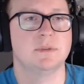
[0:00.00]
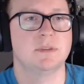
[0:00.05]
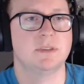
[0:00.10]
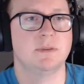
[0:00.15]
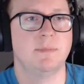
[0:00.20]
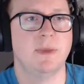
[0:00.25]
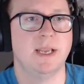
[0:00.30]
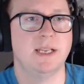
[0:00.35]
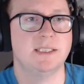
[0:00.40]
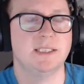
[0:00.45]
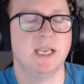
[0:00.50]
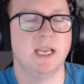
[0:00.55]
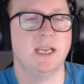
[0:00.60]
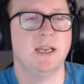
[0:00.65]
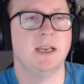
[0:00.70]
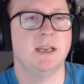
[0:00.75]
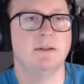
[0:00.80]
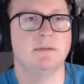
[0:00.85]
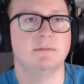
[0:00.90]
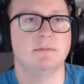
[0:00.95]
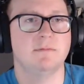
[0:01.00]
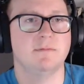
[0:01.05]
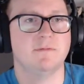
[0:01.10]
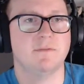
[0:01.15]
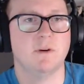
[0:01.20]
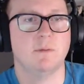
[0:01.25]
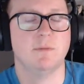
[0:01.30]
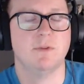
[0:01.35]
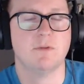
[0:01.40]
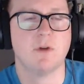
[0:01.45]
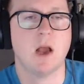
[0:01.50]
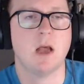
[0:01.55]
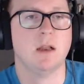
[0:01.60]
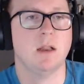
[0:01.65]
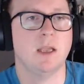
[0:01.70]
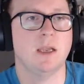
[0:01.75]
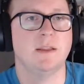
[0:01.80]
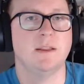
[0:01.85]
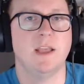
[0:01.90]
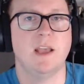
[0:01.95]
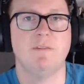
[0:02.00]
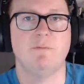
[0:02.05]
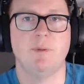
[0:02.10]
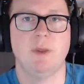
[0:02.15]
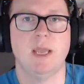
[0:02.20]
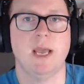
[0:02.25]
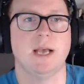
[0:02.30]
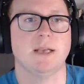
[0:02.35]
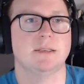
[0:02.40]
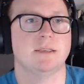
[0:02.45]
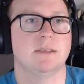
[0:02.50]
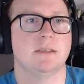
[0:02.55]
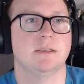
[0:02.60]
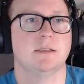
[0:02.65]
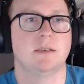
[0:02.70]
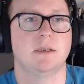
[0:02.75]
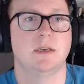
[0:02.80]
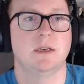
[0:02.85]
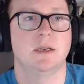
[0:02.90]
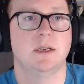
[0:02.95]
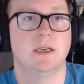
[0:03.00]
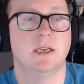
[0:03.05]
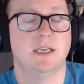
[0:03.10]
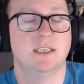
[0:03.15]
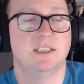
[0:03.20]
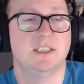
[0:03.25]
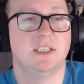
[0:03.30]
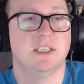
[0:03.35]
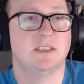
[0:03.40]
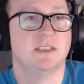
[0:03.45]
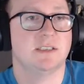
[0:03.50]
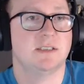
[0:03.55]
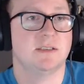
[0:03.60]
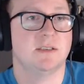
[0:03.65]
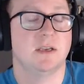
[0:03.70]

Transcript: maintain it from throttling the FPS. It's just